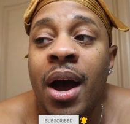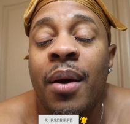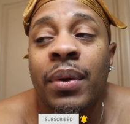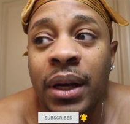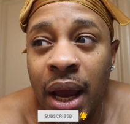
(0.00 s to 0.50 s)

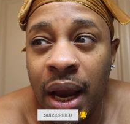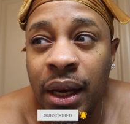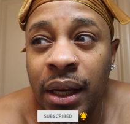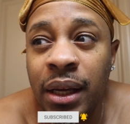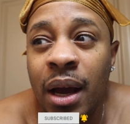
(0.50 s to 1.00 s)
I went and
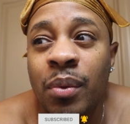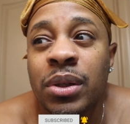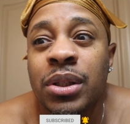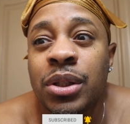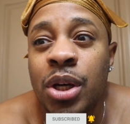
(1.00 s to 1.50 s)
ate it. I
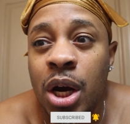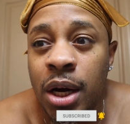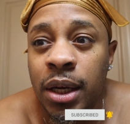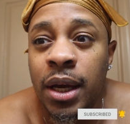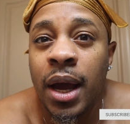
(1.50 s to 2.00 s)
went to
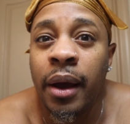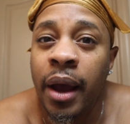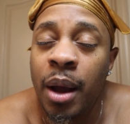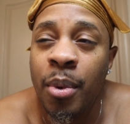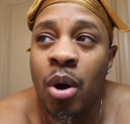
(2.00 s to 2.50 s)
Target. I
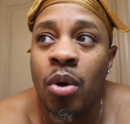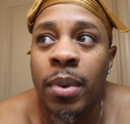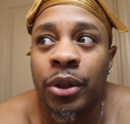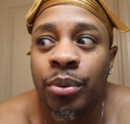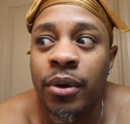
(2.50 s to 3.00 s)
came home
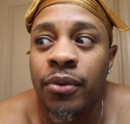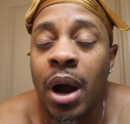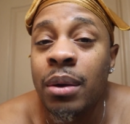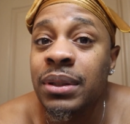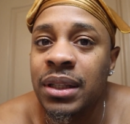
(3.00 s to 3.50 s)
by 3 or 4.
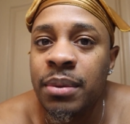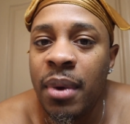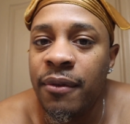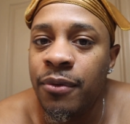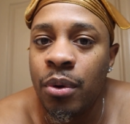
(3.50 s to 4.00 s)
I was asleep
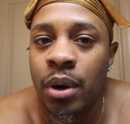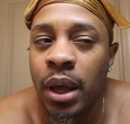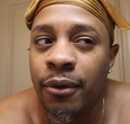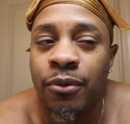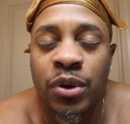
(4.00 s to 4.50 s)
by 4,
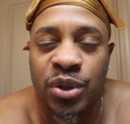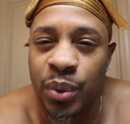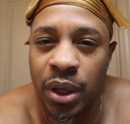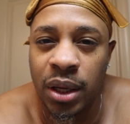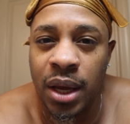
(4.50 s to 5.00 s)
like
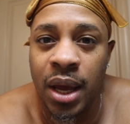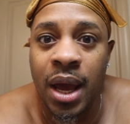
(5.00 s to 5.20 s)
4:20.